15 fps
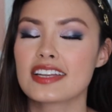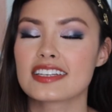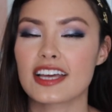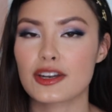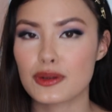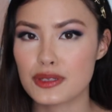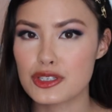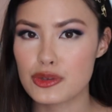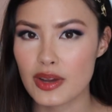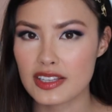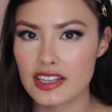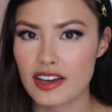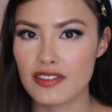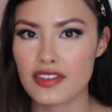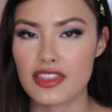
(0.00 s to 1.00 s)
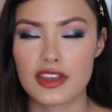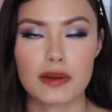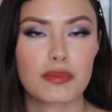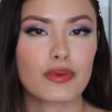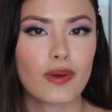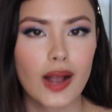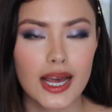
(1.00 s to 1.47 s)
Not only do I love their
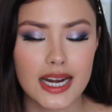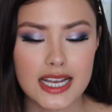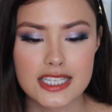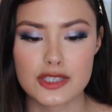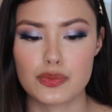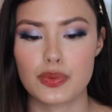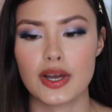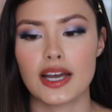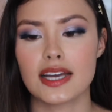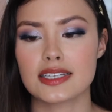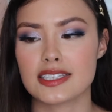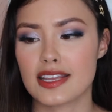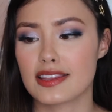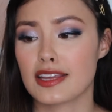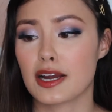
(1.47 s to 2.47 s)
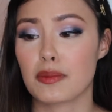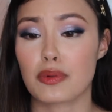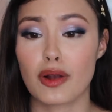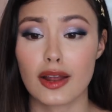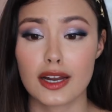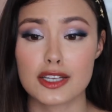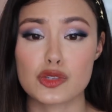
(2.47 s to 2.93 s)
products, but their
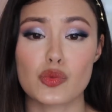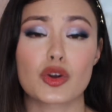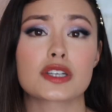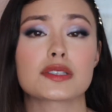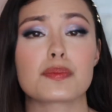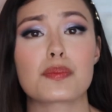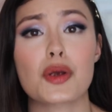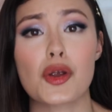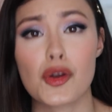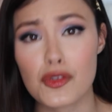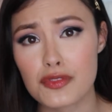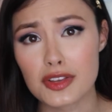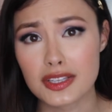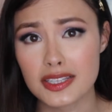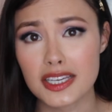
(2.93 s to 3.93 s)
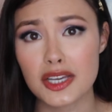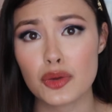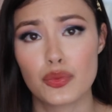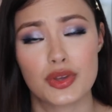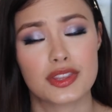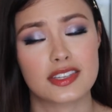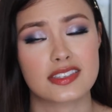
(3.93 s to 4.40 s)
products worked perfectly
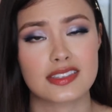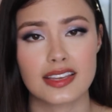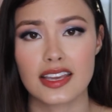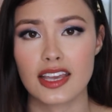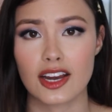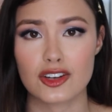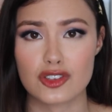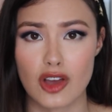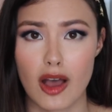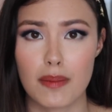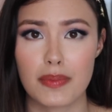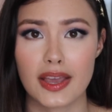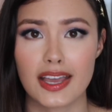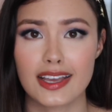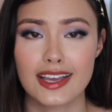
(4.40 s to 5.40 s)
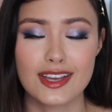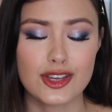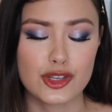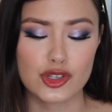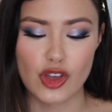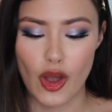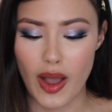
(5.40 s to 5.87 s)
with the skincare topic,
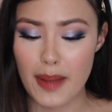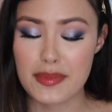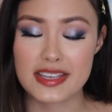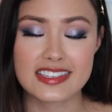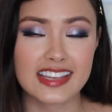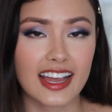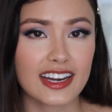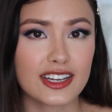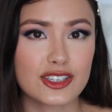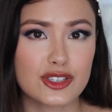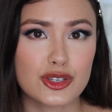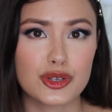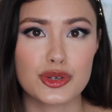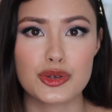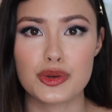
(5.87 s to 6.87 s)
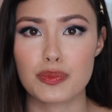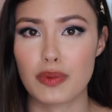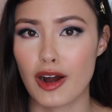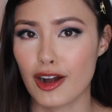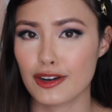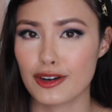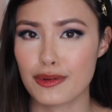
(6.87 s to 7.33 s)
so I'm excited to
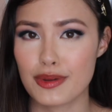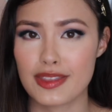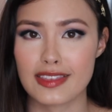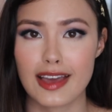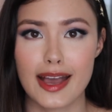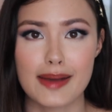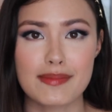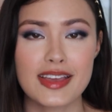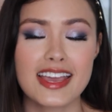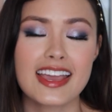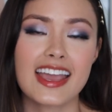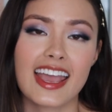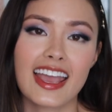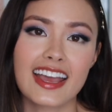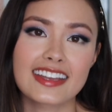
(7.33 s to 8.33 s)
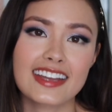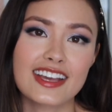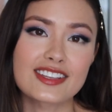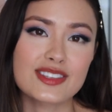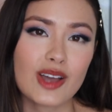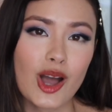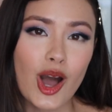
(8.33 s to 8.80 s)
partner with them. And
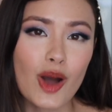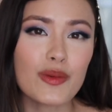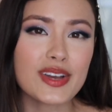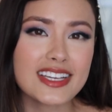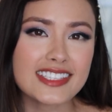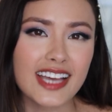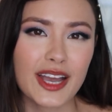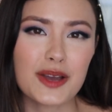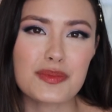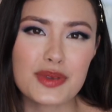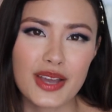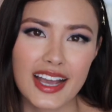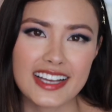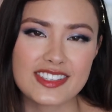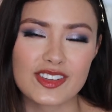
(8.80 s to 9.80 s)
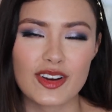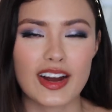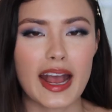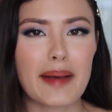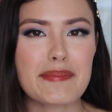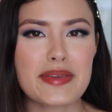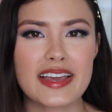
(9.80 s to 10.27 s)
as always, I hope you guys are
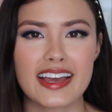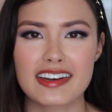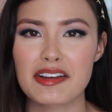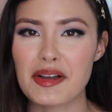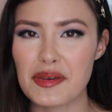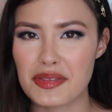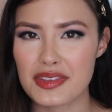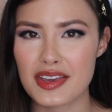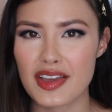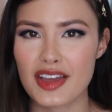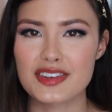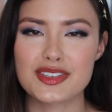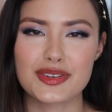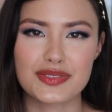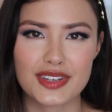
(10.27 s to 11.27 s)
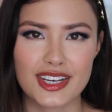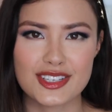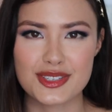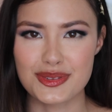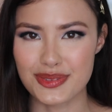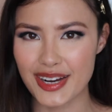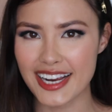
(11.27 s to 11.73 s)
happy and healthy, and don't forget
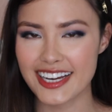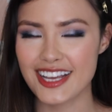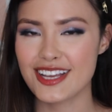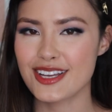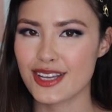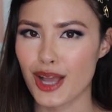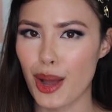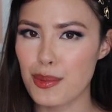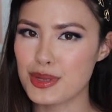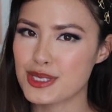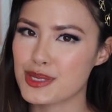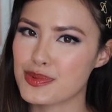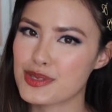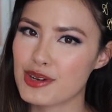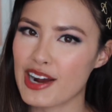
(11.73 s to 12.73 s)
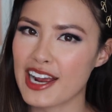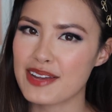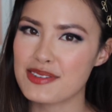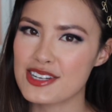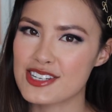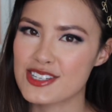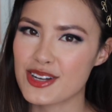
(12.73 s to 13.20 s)
to rate, comment,
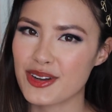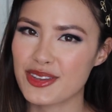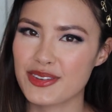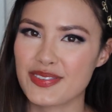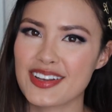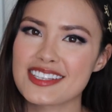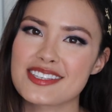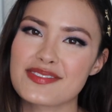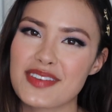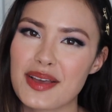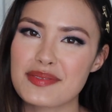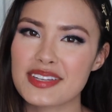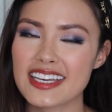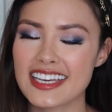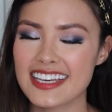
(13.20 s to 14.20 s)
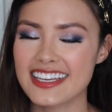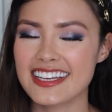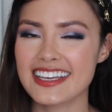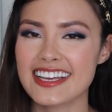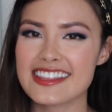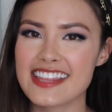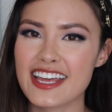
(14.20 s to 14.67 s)
subscribe, share with your friends and family,
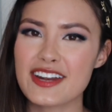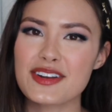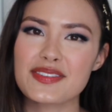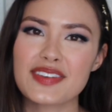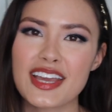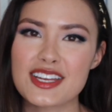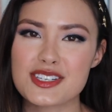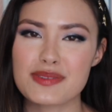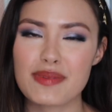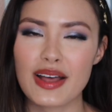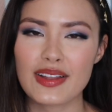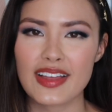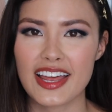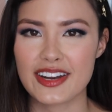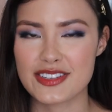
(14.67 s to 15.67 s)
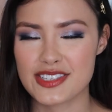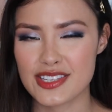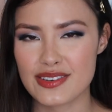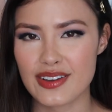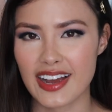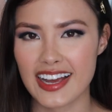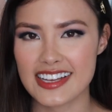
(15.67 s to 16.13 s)
hit that notification bell, and I'll see
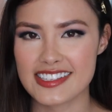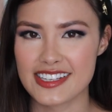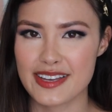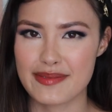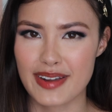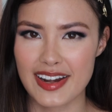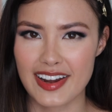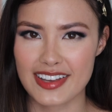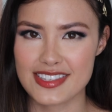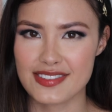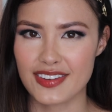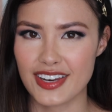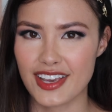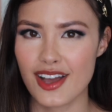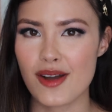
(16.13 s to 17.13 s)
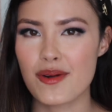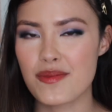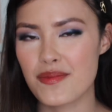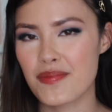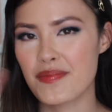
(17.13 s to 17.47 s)
you guys in my next video.